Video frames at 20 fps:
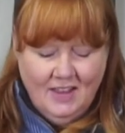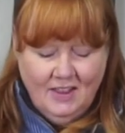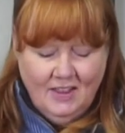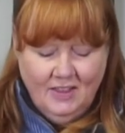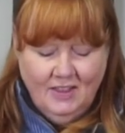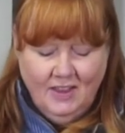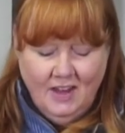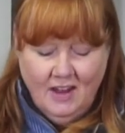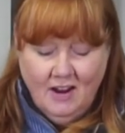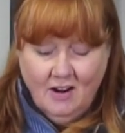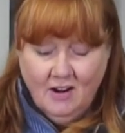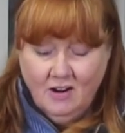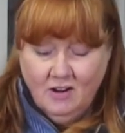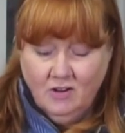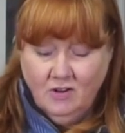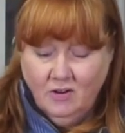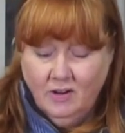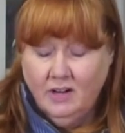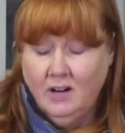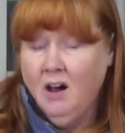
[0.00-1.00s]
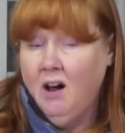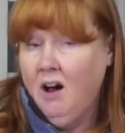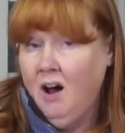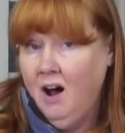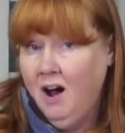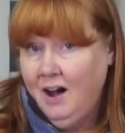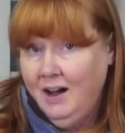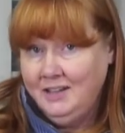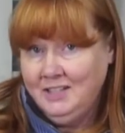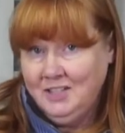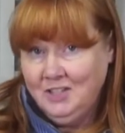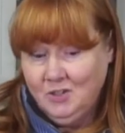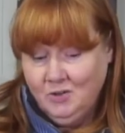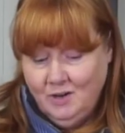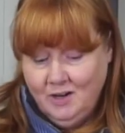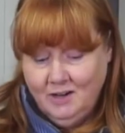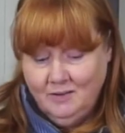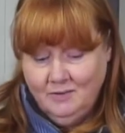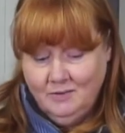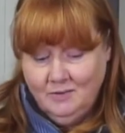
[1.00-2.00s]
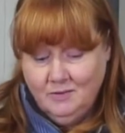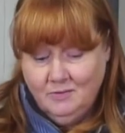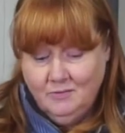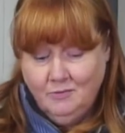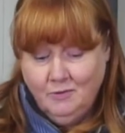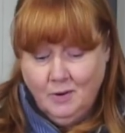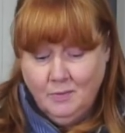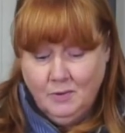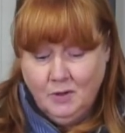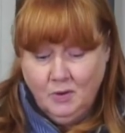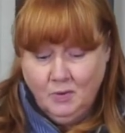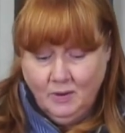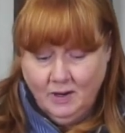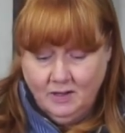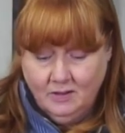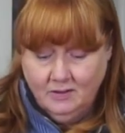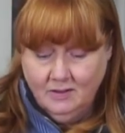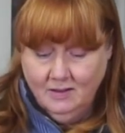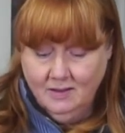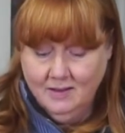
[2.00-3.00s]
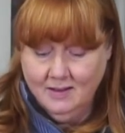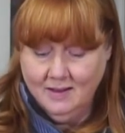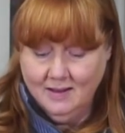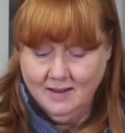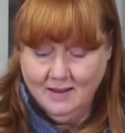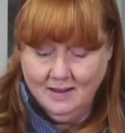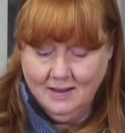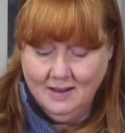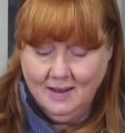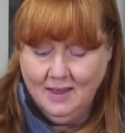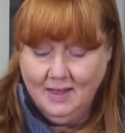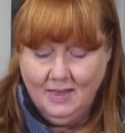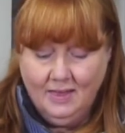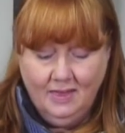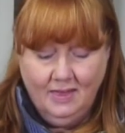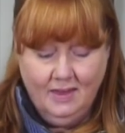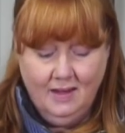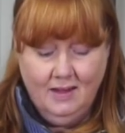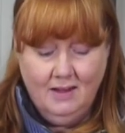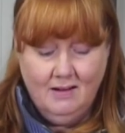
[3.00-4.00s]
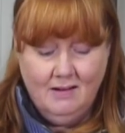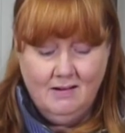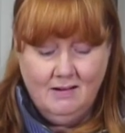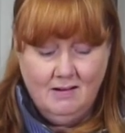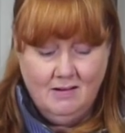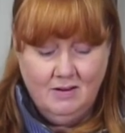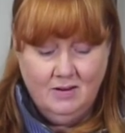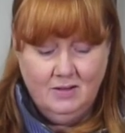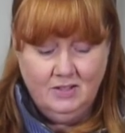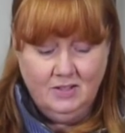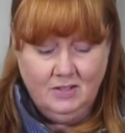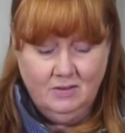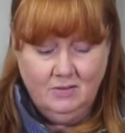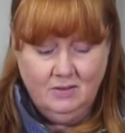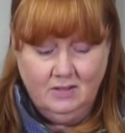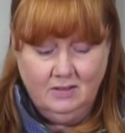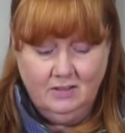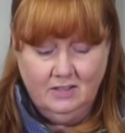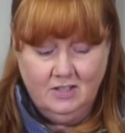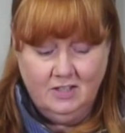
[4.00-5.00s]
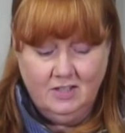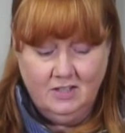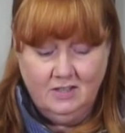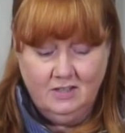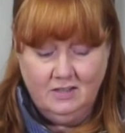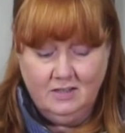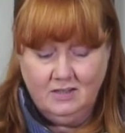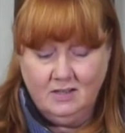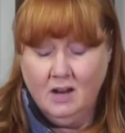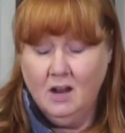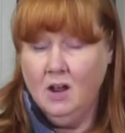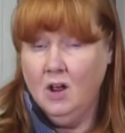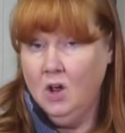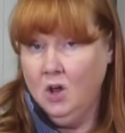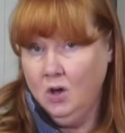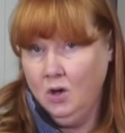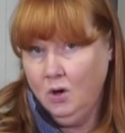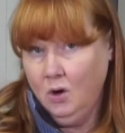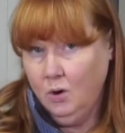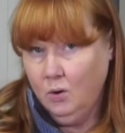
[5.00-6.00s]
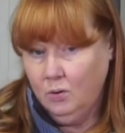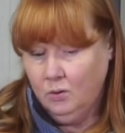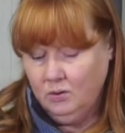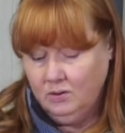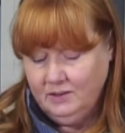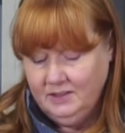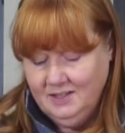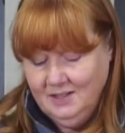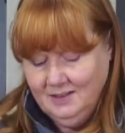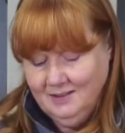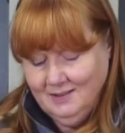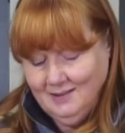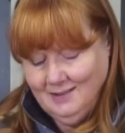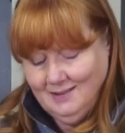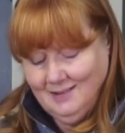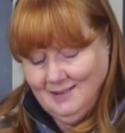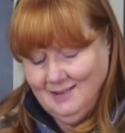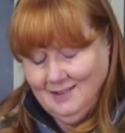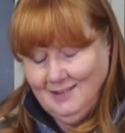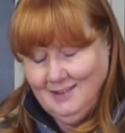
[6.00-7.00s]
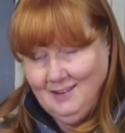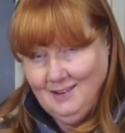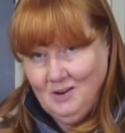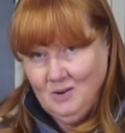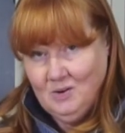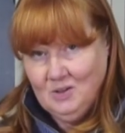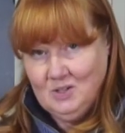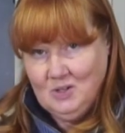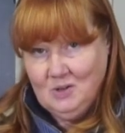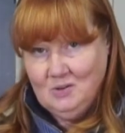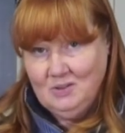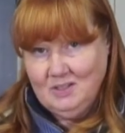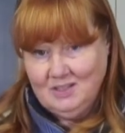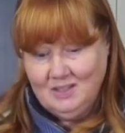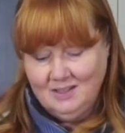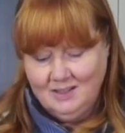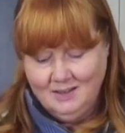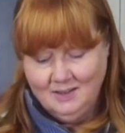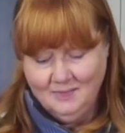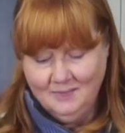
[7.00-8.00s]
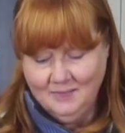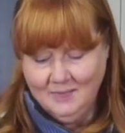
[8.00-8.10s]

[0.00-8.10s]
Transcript: They are good hot, straight from the griddle. They are also delicious cold or toasted.